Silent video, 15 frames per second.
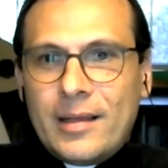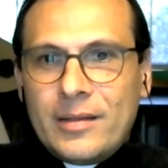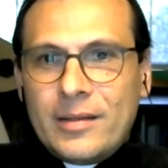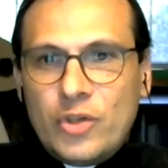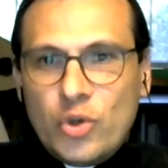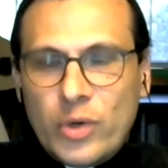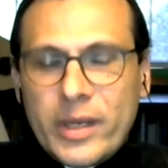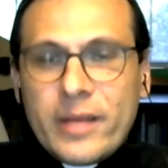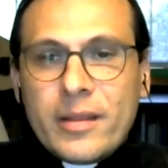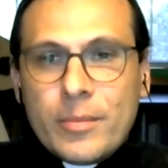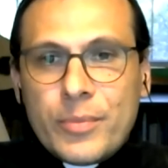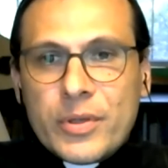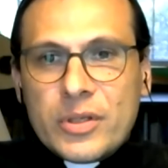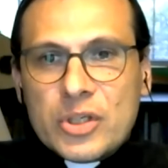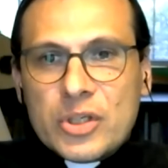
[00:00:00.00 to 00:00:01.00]
during the
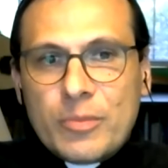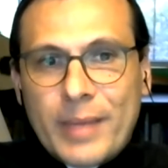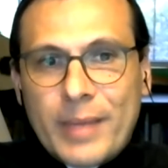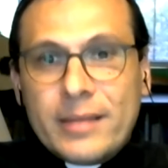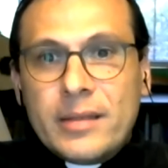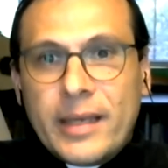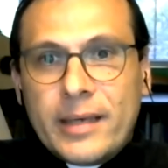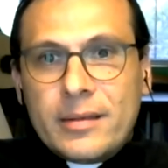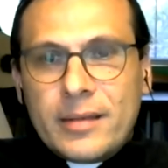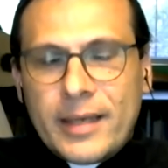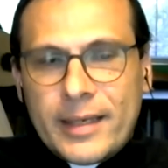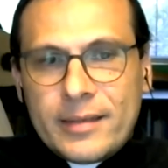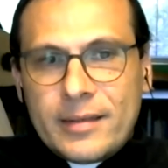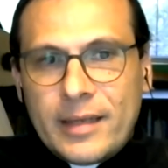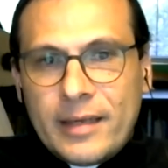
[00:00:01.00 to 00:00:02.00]
British Mandate
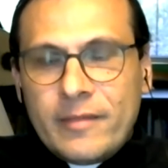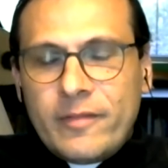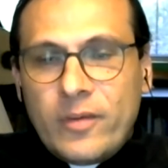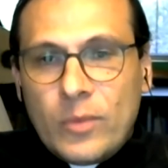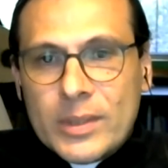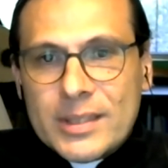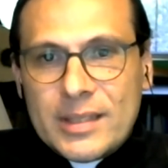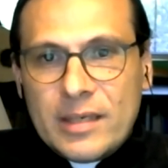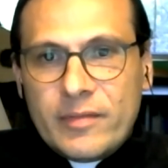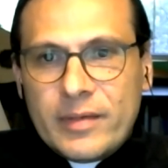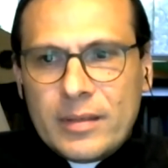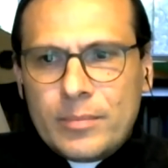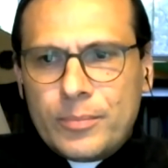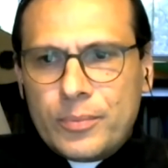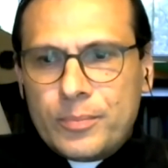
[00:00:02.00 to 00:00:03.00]
and influenced
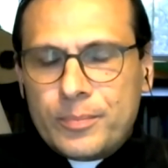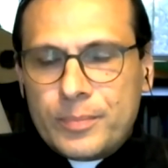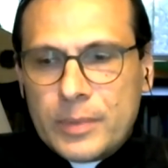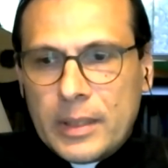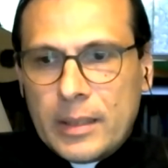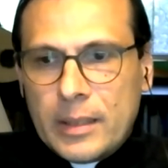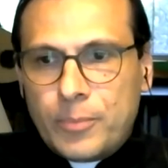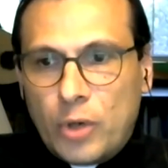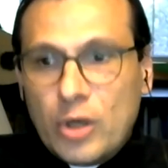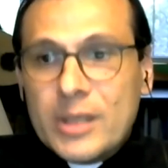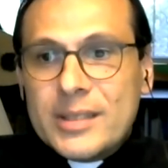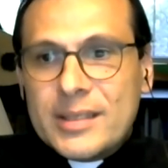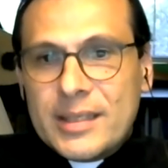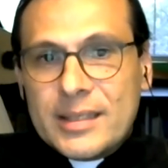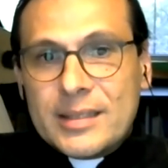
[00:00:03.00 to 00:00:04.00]
even
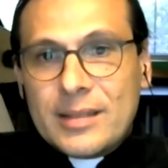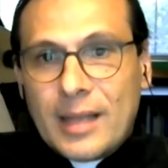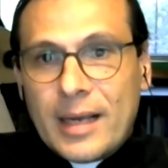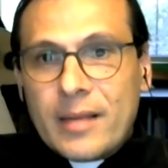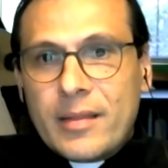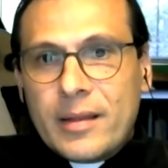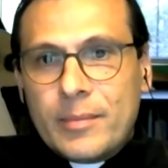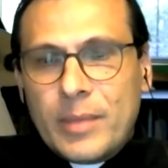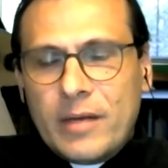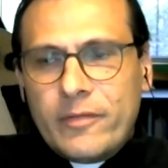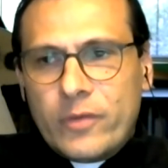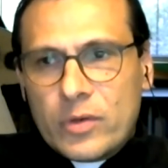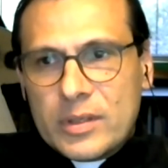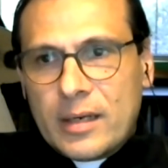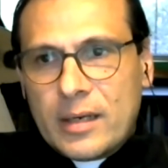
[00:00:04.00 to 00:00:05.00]
policies like the
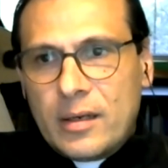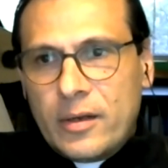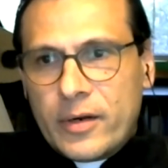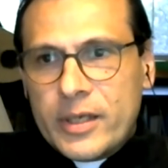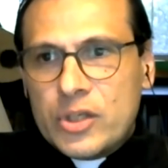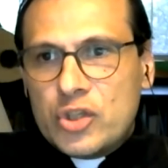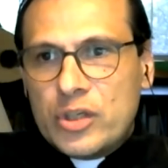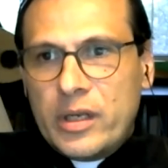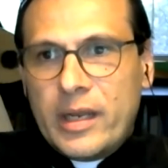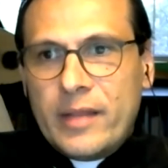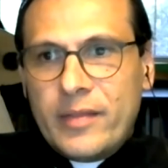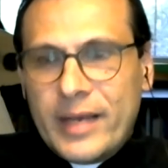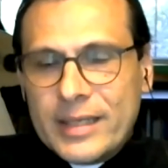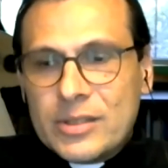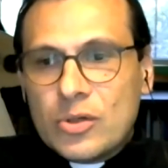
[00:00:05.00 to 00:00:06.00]
Balfour Declaration, and
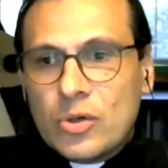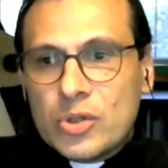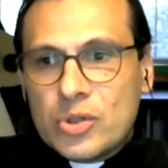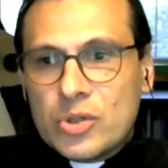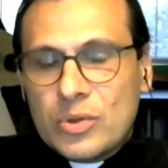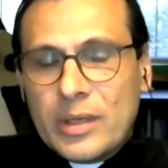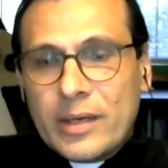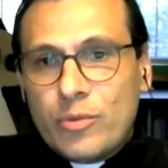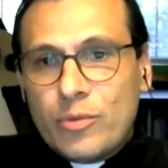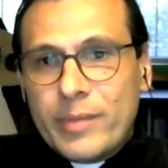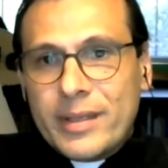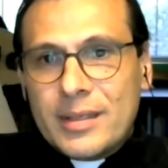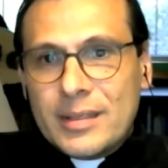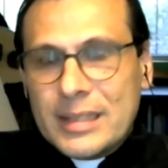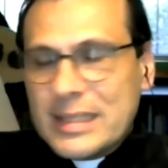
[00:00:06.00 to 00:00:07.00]
that's also
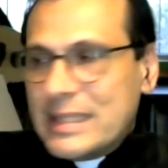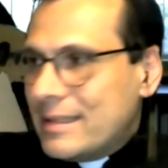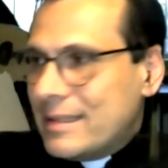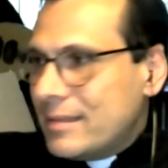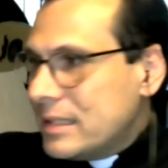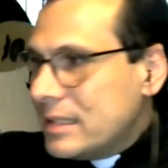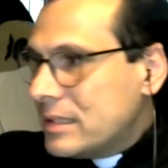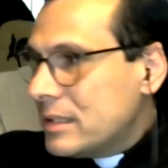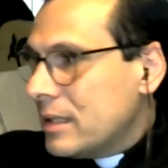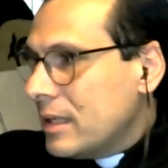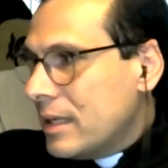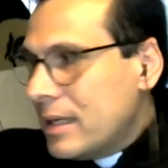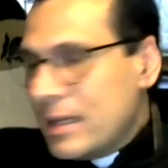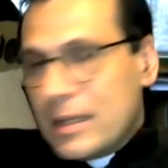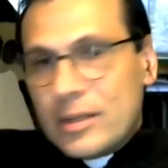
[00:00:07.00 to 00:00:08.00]
documented in studies,
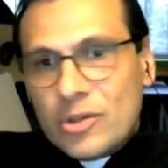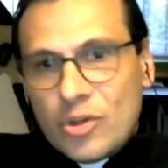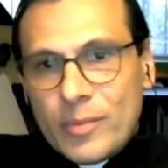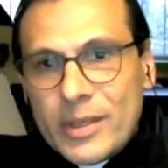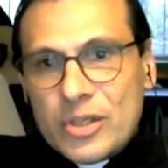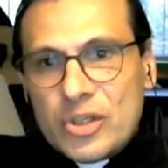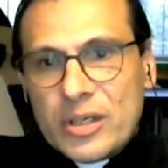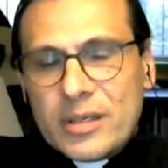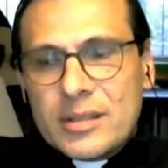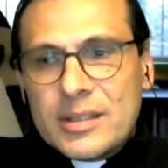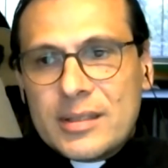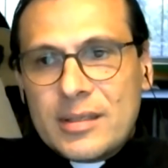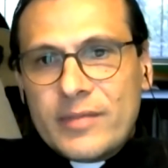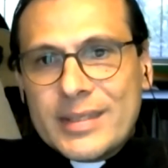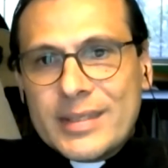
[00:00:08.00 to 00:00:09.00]
to mention
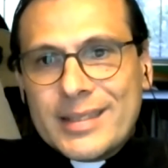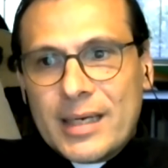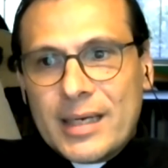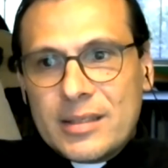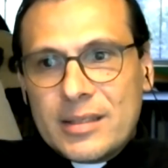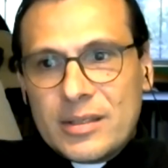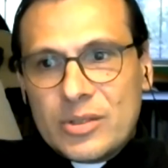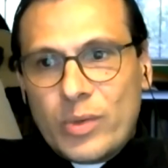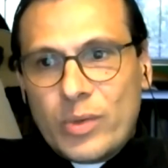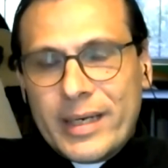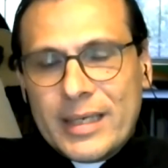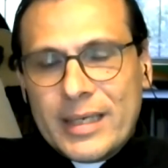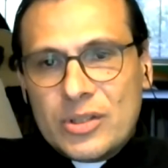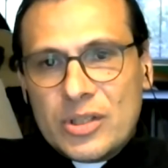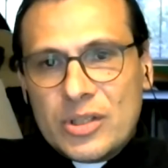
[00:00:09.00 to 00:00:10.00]
Stephen Sizer
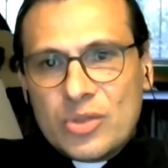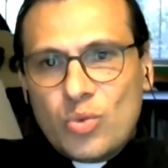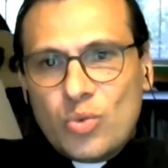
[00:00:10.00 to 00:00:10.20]
as just